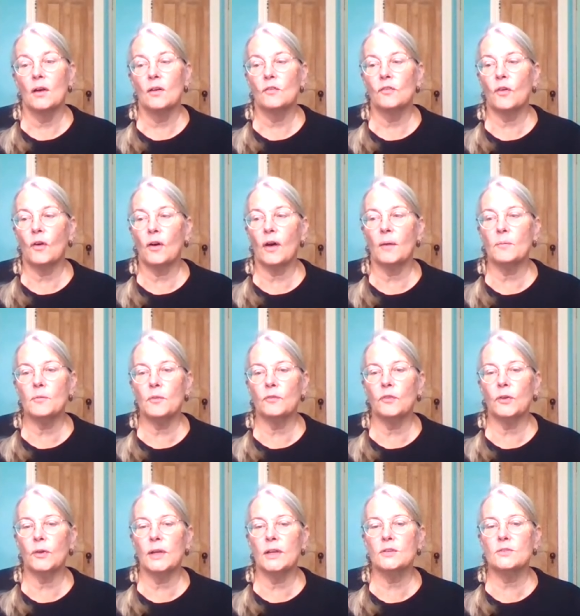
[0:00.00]
Fall. I'm
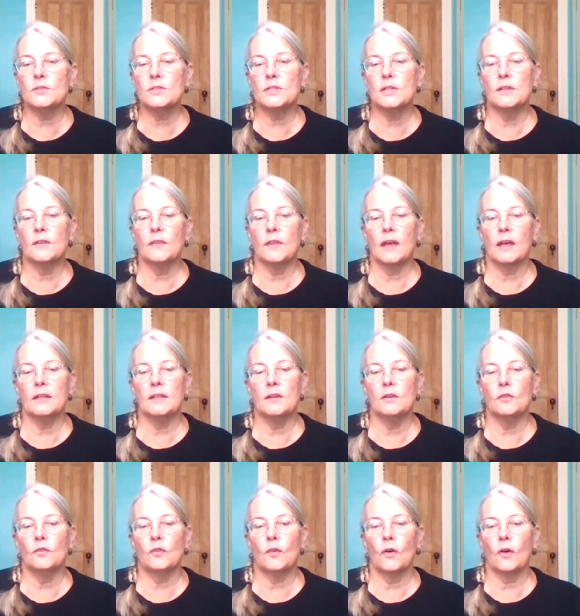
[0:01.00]
very interested in the idea
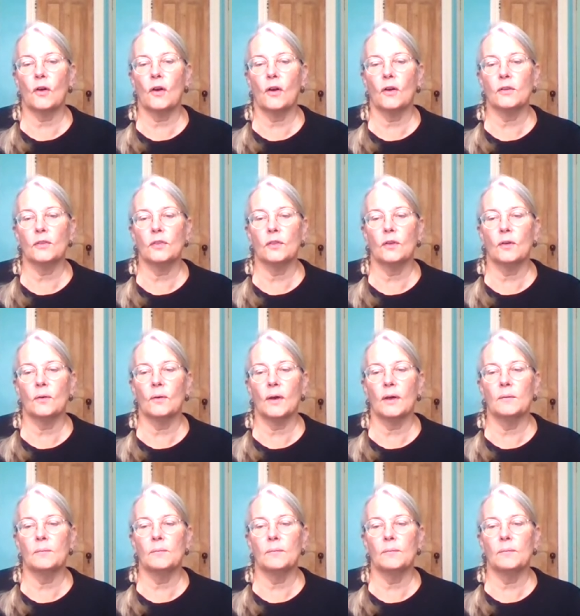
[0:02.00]
of fall garden, though.